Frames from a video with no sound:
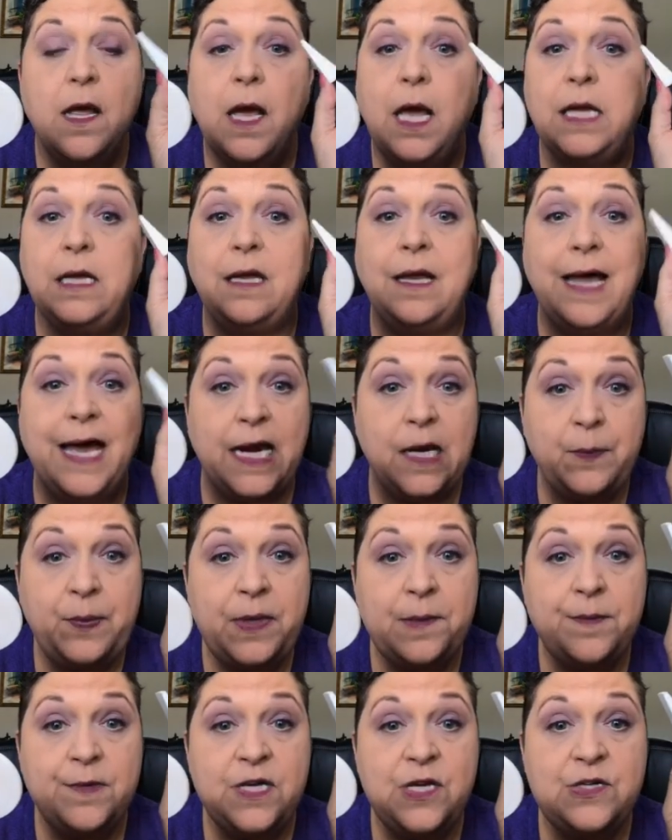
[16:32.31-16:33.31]
A lot of
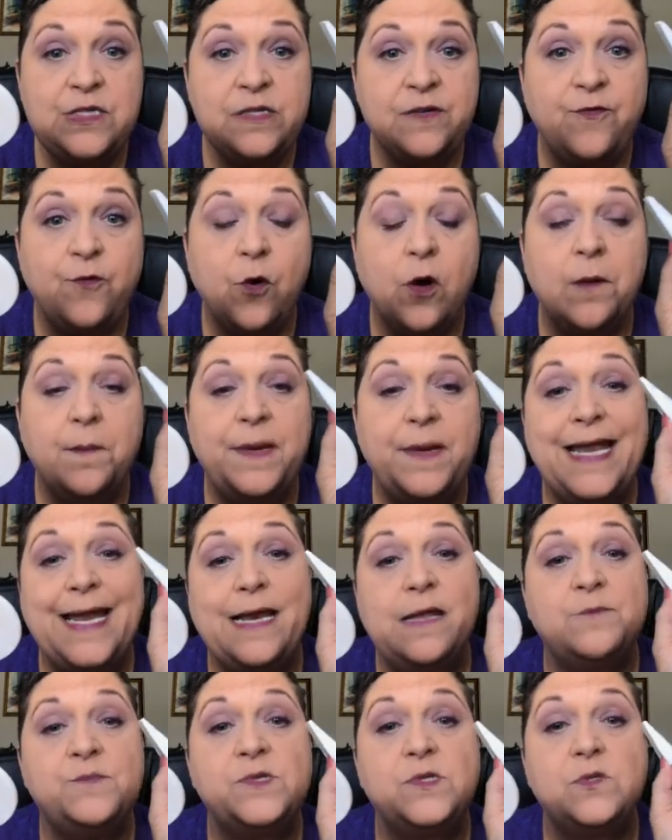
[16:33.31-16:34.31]
people use it for, but
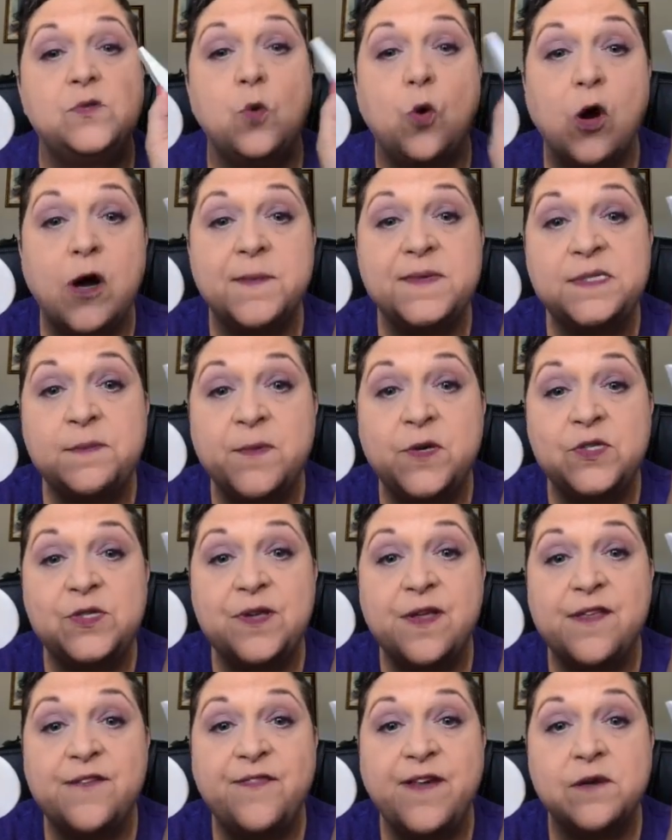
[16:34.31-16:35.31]
it absorbs
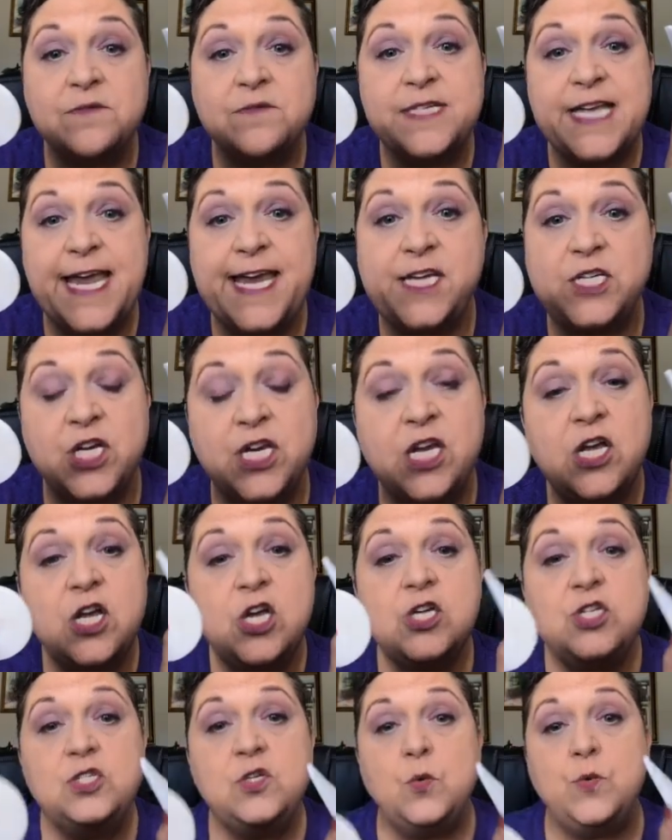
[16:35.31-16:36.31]
most of the foundation.
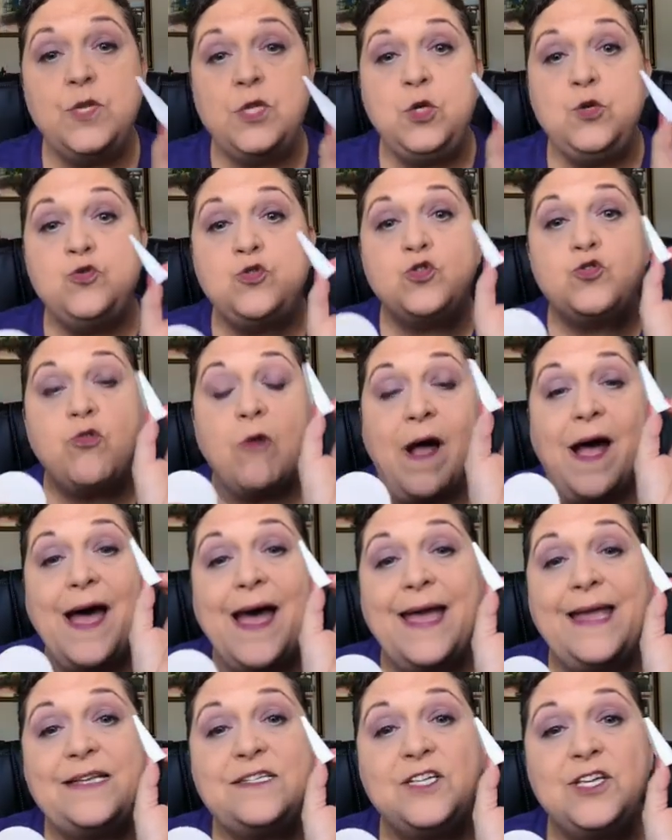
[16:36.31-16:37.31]
So when you
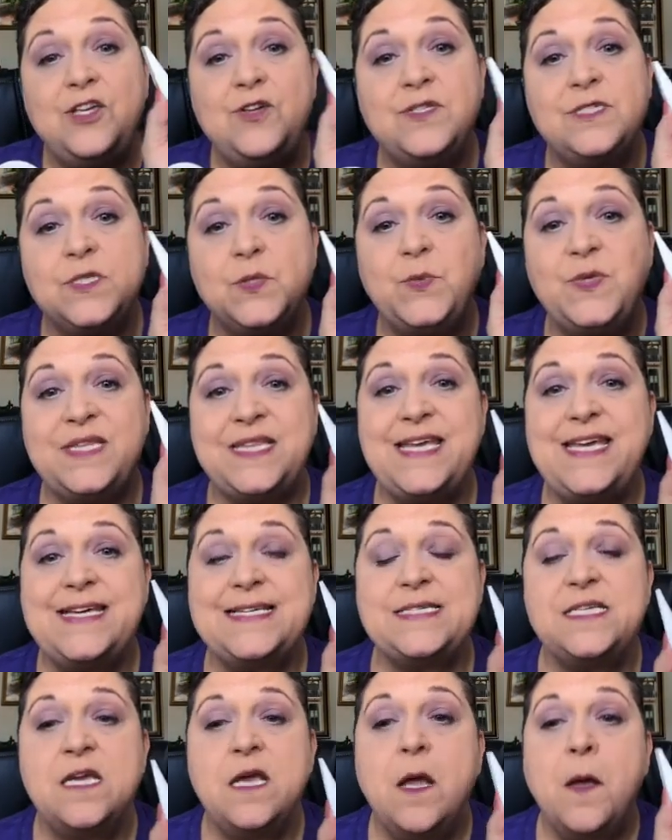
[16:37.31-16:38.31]
try to use it with
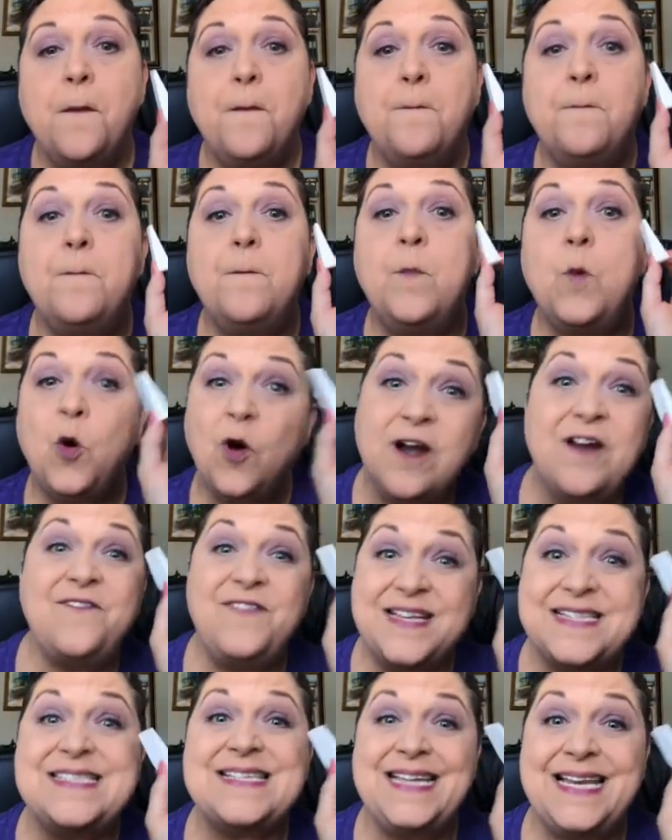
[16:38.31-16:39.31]
this, more
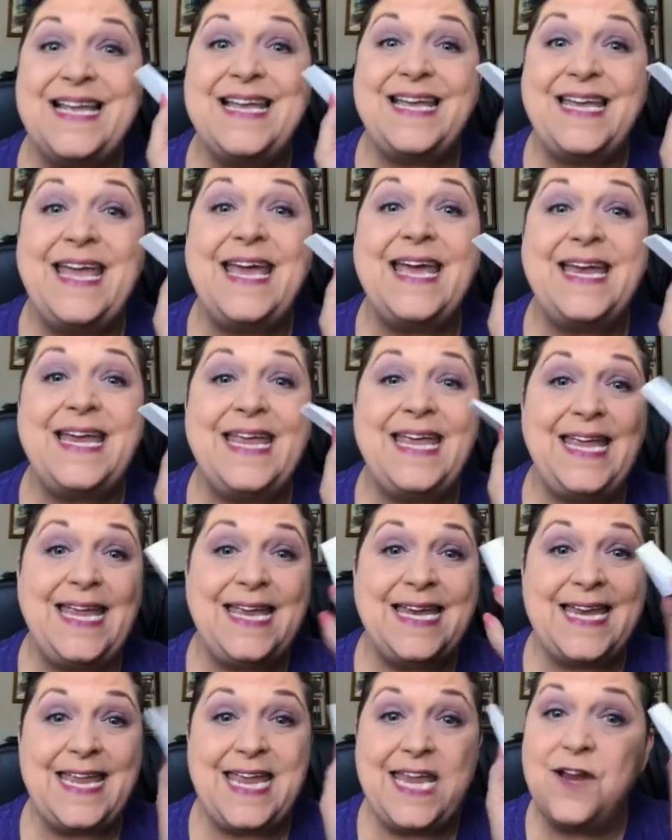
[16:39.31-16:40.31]
of it's gonna get
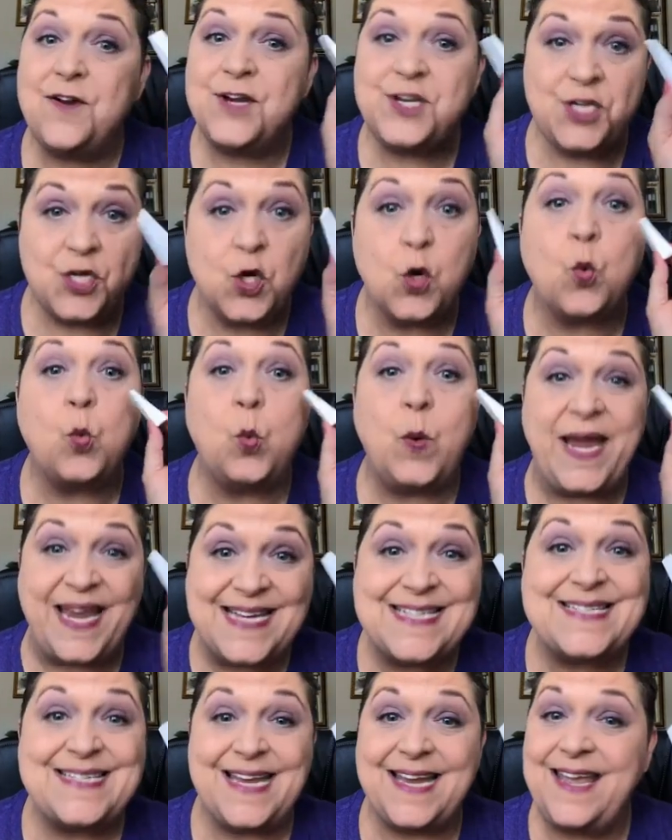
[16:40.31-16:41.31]
in here and you're
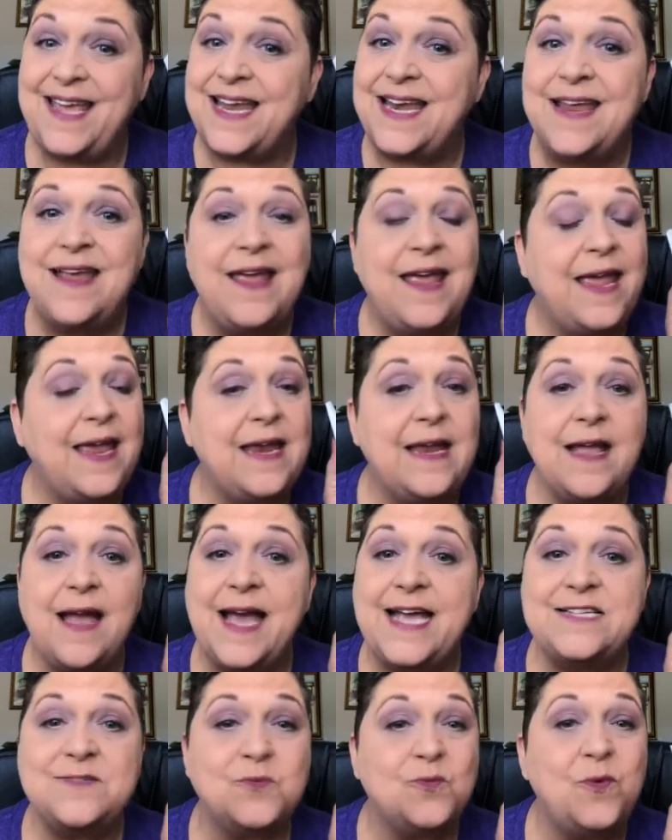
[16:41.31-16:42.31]
wasting it. And
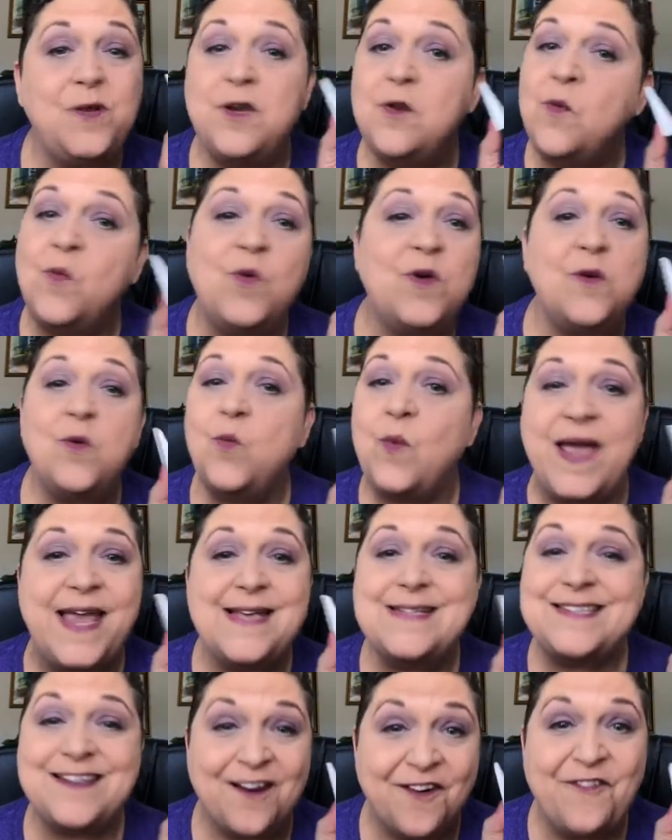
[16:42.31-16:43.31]
guys, we don't wanna
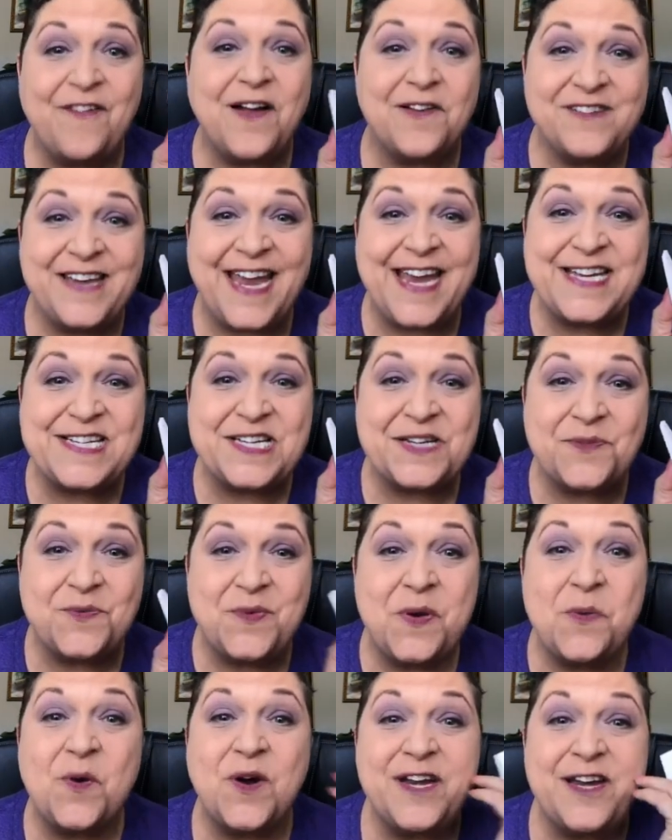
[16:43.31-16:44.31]
waste our foundation.
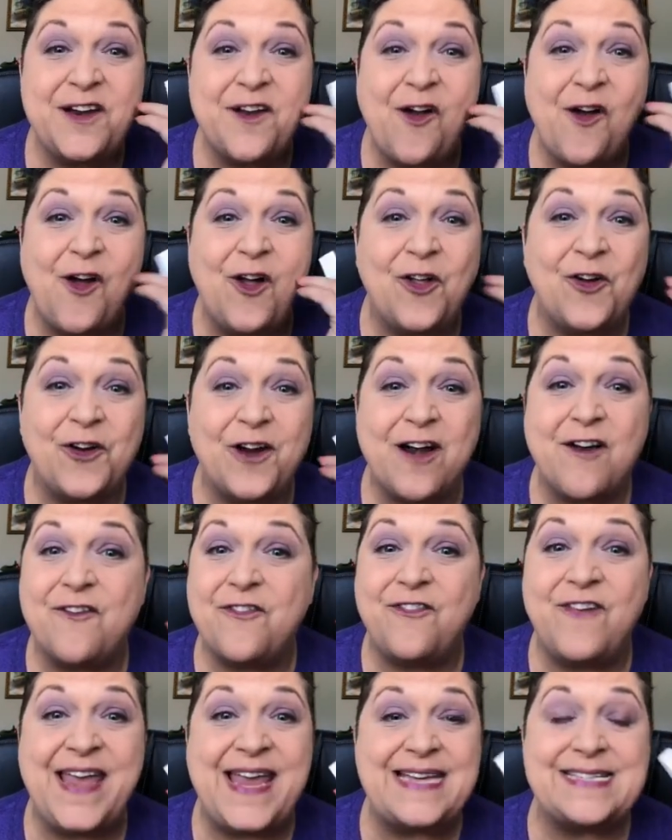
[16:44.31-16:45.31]
We want it all on our
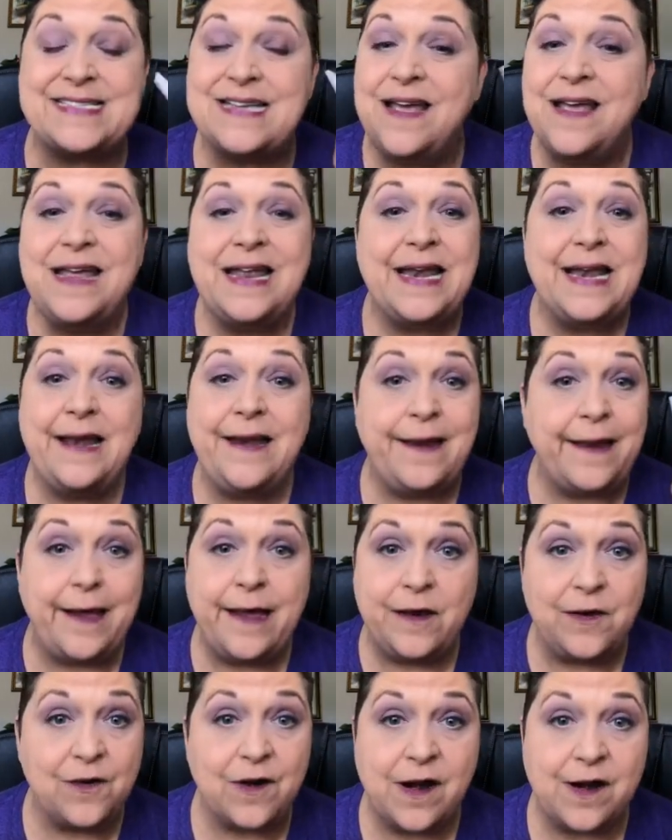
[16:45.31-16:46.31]
face,
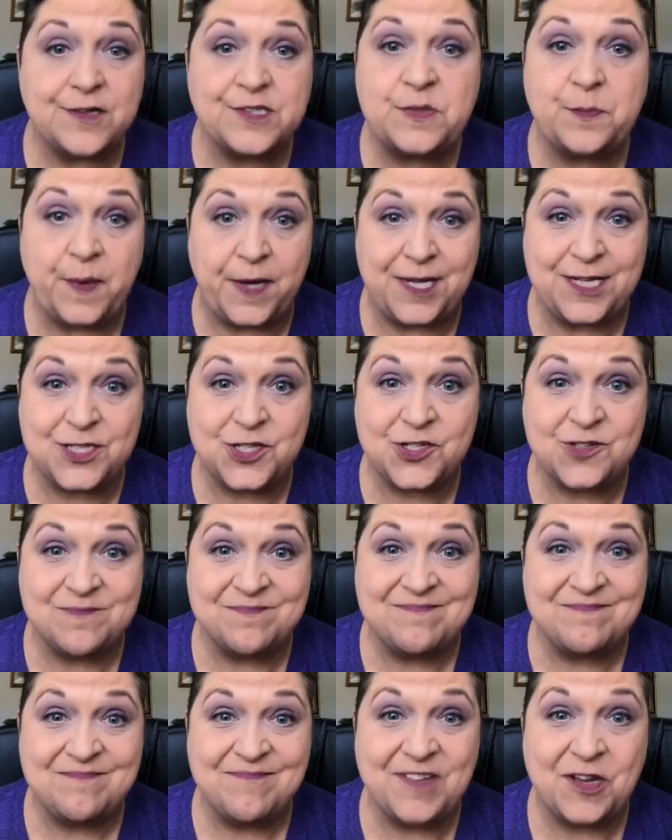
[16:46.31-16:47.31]
not on our sponge
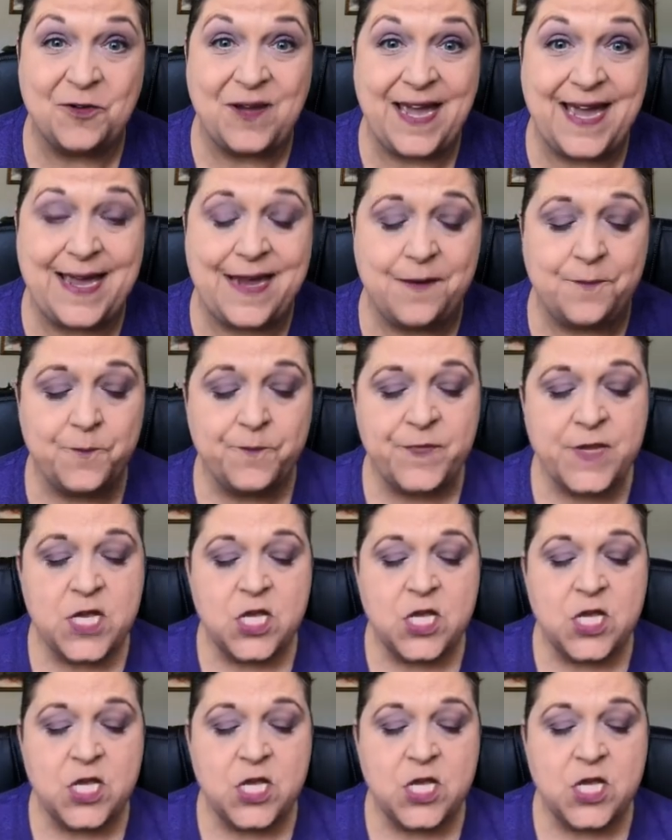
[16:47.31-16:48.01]
okay?